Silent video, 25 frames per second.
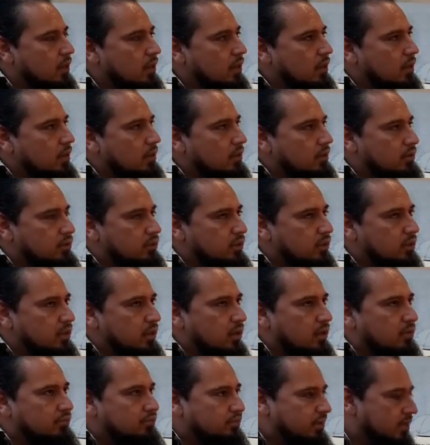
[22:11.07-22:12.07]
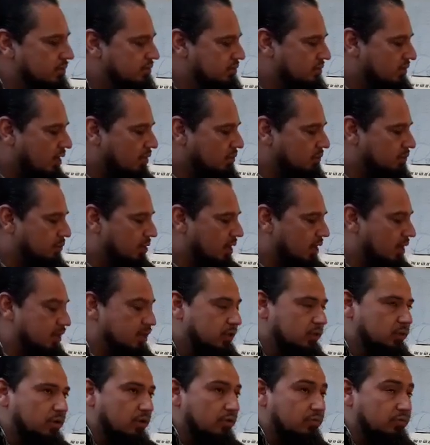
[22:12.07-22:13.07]
the circle of fifths. I'll probably
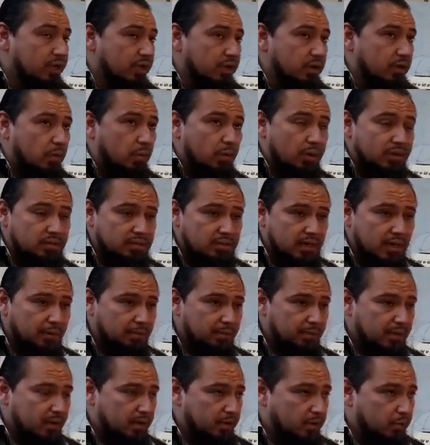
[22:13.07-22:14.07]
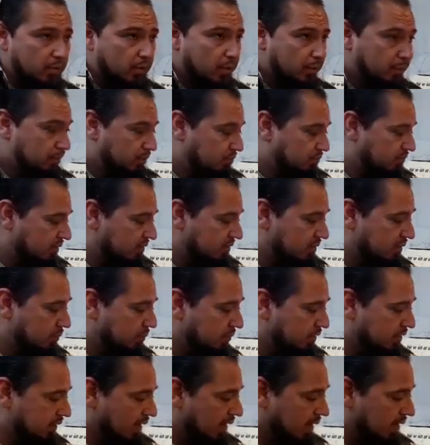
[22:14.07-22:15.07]
do a video once I'm a little more proficient
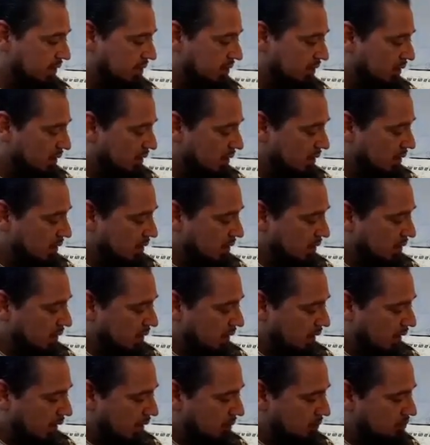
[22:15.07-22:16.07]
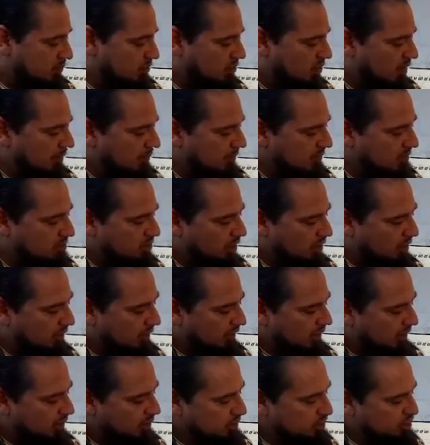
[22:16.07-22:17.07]
with that. So let me start
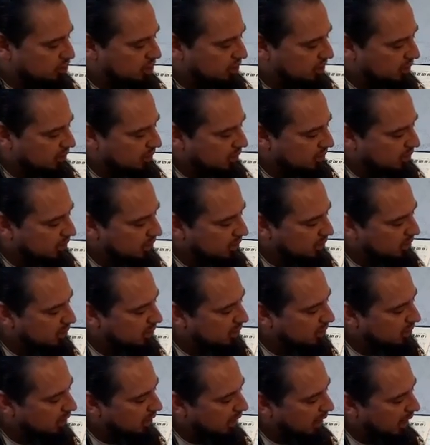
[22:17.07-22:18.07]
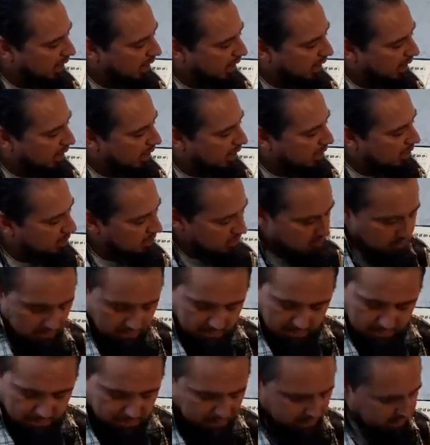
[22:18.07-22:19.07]
again. G, A,
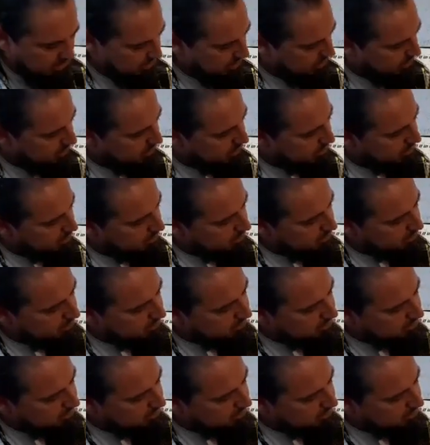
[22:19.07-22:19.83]
B, C,